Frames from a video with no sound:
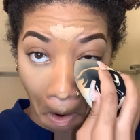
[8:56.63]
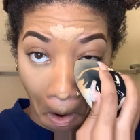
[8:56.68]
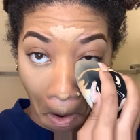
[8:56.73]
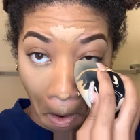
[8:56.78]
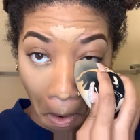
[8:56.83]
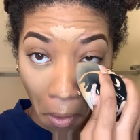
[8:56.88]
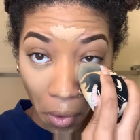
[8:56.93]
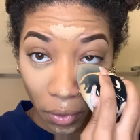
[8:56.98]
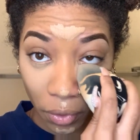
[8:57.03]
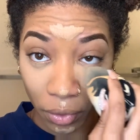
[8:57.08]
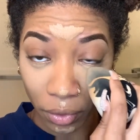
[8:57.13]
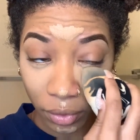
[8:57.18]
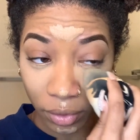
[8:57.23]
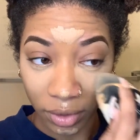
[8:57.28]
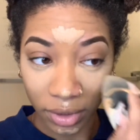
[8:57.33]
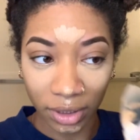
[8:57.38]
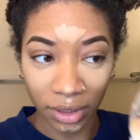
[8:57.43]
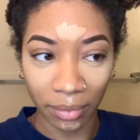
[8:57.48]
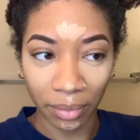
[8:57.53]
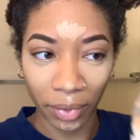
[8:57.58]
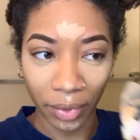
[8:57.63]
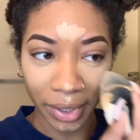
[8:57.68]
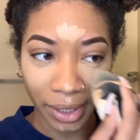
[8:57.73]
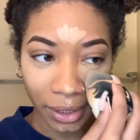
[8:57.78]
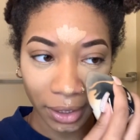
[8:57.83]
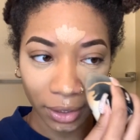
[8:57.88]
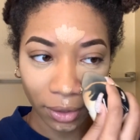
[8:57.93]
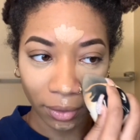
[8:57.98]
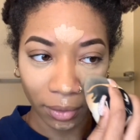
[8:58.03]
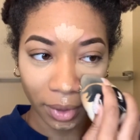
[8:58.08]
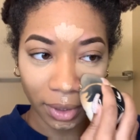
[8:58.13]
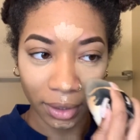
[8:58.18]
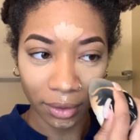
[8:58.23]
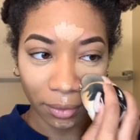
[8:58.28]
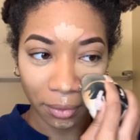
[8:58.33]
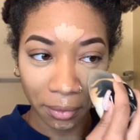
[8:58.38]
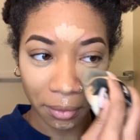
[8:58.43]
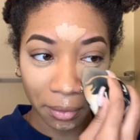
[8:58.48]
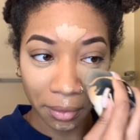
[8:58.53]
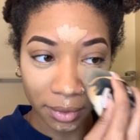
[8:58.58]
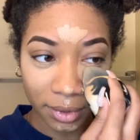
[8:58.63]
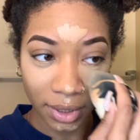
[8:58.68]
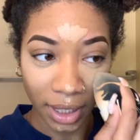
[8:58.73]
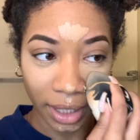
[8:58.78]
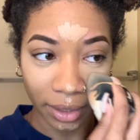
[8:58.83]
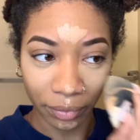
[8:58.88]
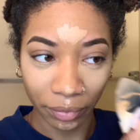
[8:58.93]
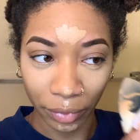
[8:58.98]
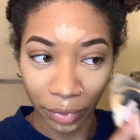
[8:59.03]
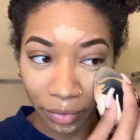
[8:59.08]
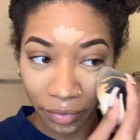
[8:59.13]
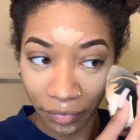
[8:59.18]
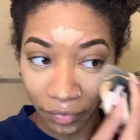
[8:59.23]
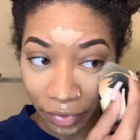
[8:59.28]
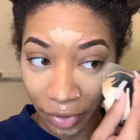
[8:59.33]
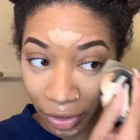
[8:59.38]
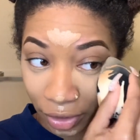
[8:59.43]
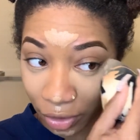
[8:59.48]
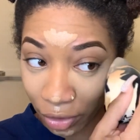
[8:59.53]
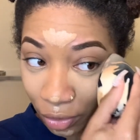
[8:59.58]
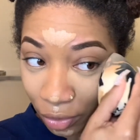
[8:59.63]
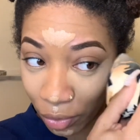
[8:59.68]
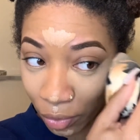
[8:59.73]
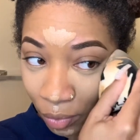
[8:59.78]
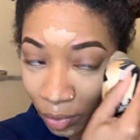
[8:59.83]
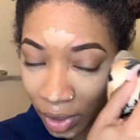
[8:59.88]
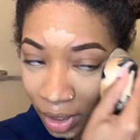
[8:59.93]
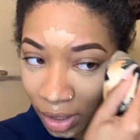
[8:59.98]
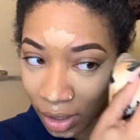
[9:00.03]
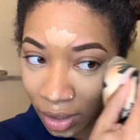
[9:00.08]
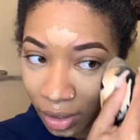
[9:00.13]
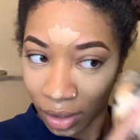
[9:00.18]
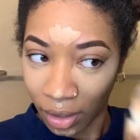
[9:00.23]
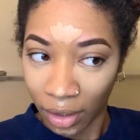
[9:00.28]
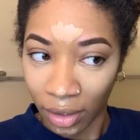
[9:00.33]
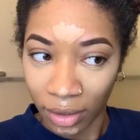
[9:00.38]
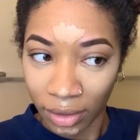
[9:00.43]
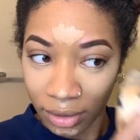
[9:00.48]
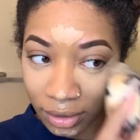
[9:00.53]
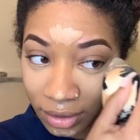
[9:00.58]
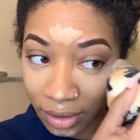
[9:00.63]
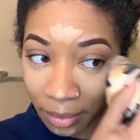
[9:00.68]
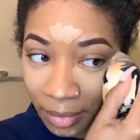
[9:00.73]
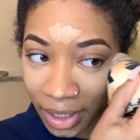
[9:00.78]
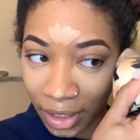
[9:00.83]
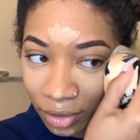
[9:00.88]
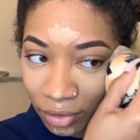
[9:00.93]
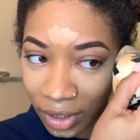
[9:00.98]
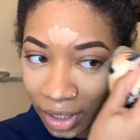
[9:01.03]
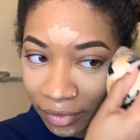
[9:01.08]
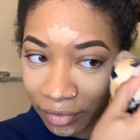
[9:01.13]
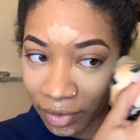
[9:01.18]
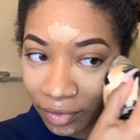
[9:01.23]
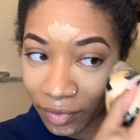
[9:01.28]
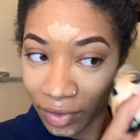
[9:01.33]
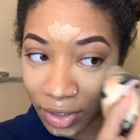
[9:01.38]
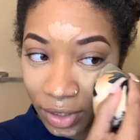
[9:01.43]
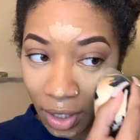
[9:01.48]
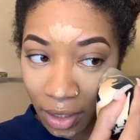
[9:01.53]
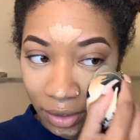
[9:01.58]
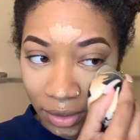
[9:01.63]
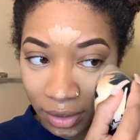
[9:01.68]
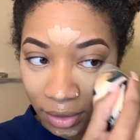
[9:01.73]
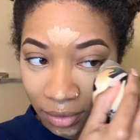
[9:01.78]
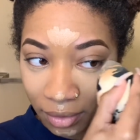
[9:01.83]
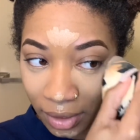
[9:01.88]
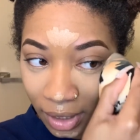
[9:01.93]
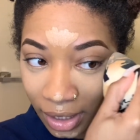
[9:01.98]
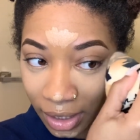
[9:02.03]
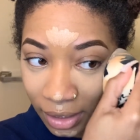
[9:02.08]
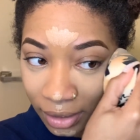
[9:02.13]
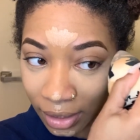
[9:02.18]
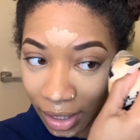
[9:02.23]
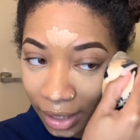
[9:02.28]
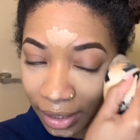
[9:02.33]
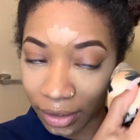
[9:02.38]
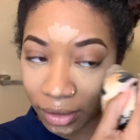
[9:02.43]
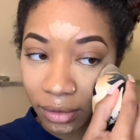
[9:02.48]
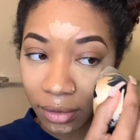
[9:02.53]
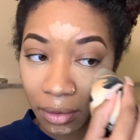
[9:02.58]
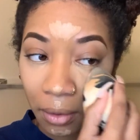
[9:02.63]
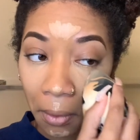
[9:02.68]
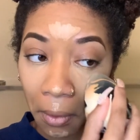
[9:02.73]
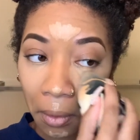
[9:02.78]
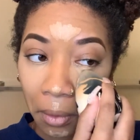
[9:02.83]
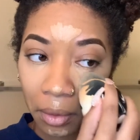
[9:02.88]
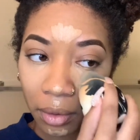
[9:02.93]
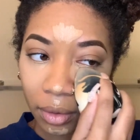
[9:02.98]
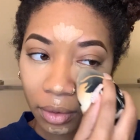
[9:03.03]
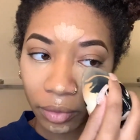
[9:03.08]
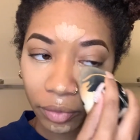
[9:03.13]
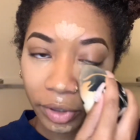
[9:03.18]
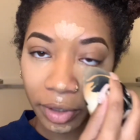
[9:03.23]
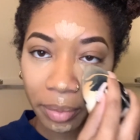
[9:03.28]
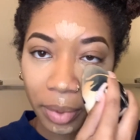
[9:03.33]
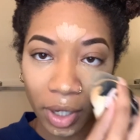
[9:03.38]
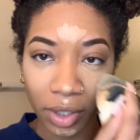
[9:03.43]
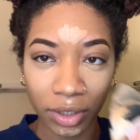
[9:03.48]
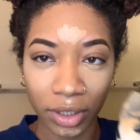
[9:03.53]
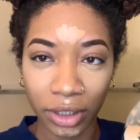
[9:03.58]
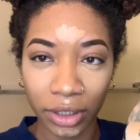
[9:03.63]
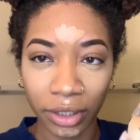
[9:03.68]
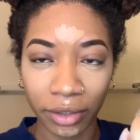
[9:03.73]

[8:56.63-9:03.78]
who's supporting you and who's like rooting for you. Somebody you never even talked to, they like reposting your